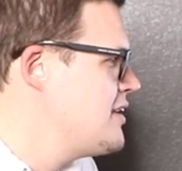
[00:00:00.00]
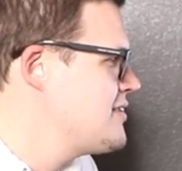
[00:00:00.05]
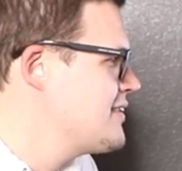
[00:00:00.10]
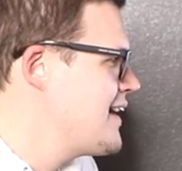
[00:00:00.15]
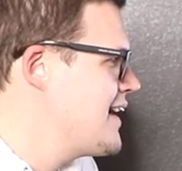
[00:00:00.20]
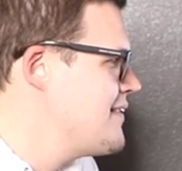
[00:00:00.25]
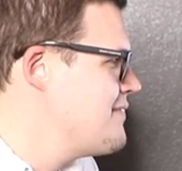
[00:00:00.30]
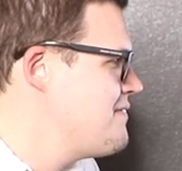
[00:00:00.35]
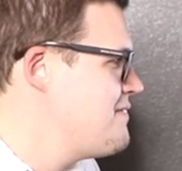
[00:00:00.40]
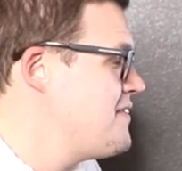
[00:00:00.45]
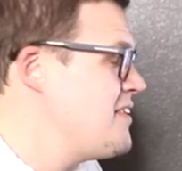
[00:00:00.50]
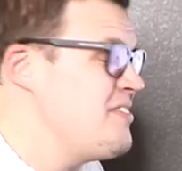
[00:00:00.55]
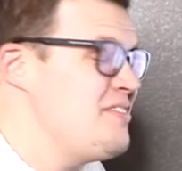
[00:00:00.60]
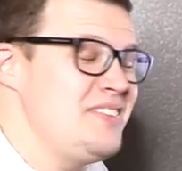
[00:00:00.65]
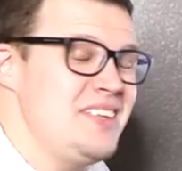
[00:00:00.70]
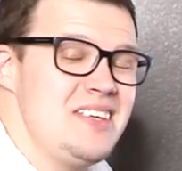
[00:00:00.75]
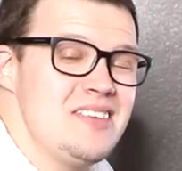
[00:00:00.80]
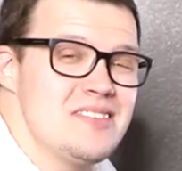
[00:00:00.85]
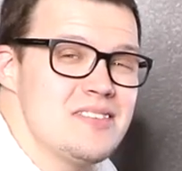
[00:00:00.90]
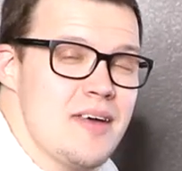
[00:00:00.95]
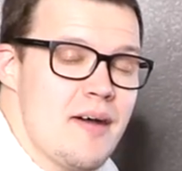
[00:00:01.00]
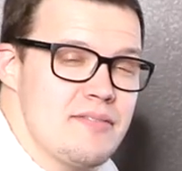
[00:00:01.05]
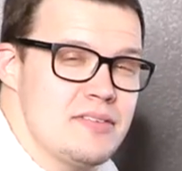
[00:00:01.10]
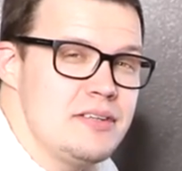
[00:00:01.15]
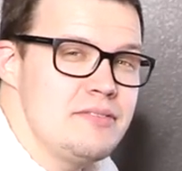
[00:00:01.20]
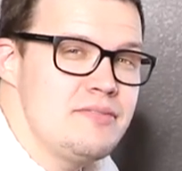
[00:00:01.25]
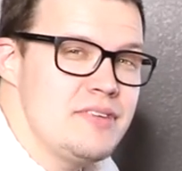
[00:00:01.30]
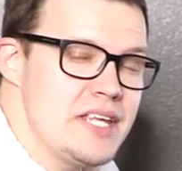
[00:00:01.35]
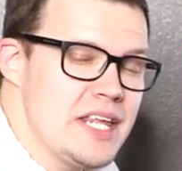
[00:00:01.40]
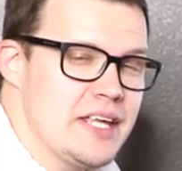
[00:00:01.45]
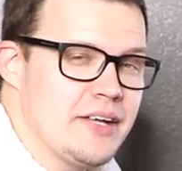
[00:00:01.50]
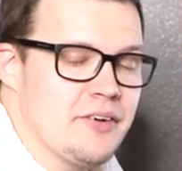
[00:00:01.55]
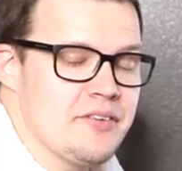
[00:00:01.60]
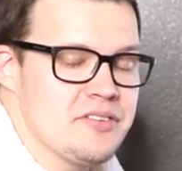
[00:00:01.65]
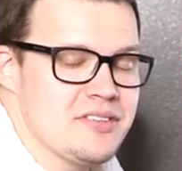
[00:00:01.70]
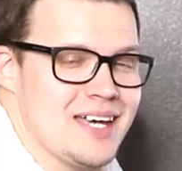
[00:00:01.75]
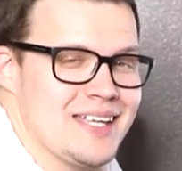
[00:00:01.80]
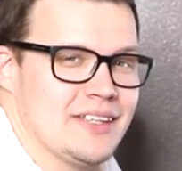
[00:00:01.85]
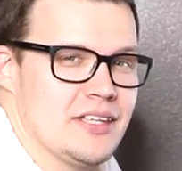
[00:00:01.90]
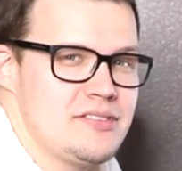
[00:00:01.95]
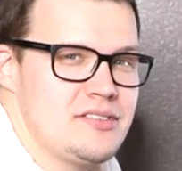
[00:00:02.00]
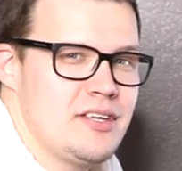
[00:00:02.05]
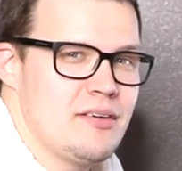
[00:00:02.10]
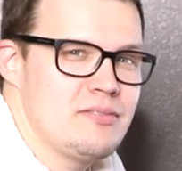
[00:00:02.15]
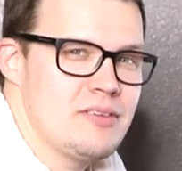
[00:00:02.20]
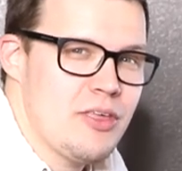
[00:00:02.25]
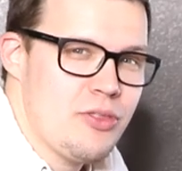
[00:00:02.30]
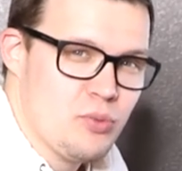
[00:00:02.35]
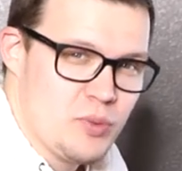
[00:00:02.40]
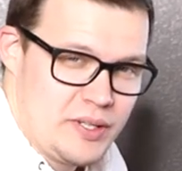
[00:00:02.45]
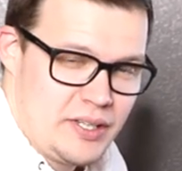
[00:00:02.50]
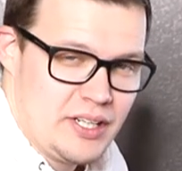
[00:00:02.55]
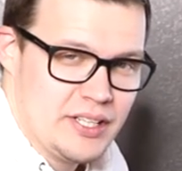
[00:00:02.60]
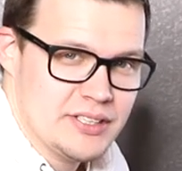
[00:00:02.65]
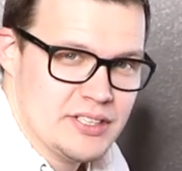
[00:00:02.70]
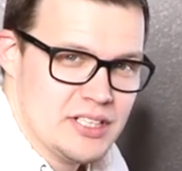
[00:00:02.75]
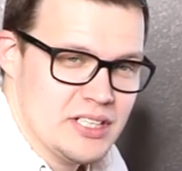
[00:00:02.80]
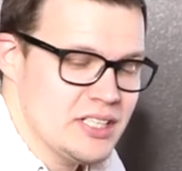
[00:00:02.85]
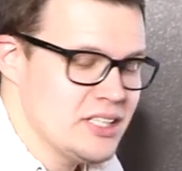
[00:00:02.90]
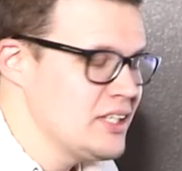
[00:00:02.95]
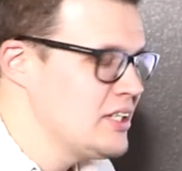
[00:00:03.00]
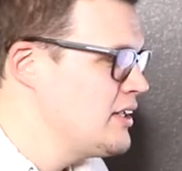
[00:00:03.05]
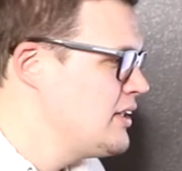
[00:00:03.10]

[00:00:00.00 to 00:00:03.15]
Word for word: He's got 57 videos on the 7300.